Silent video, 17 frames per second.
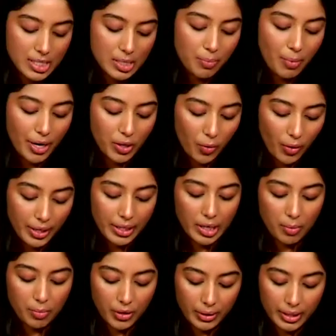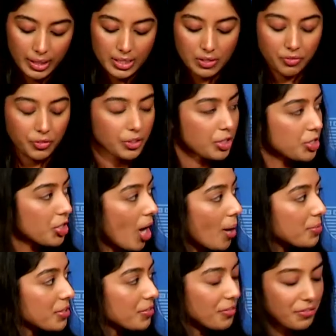to minority communities for the
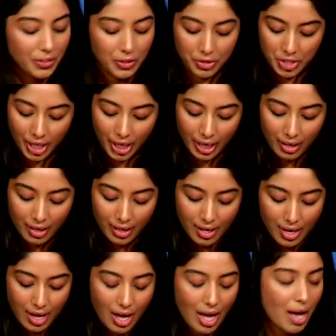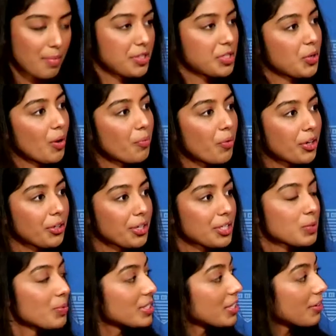jobs of the future." And so I'm wondering
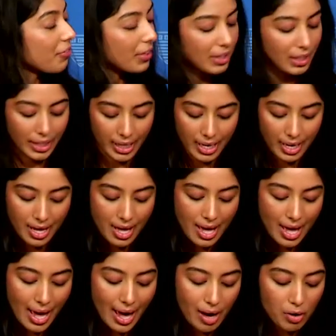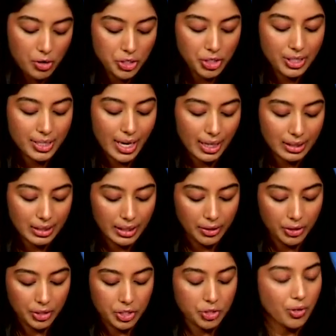specifically, how should tech
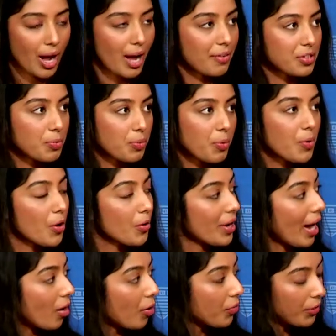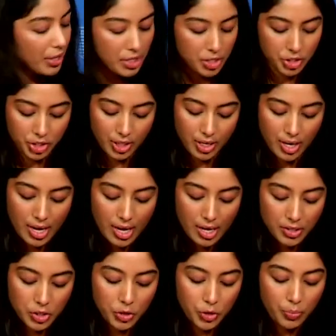leaders strive to promote outreach
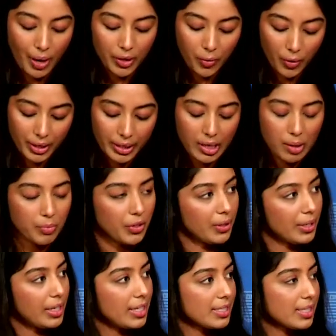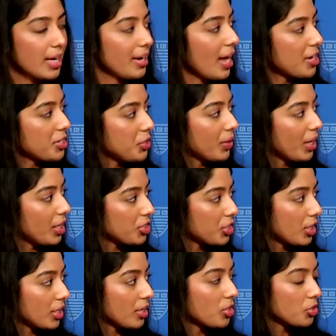to minority communities and
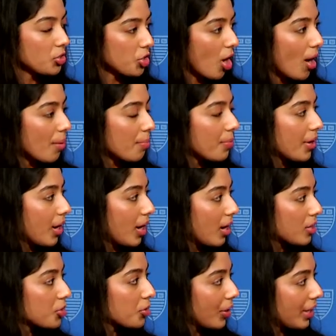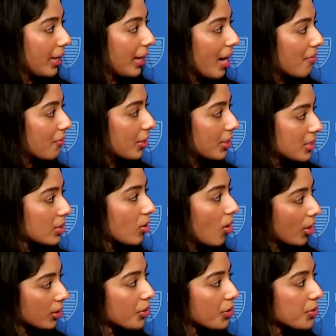education and job training efforts along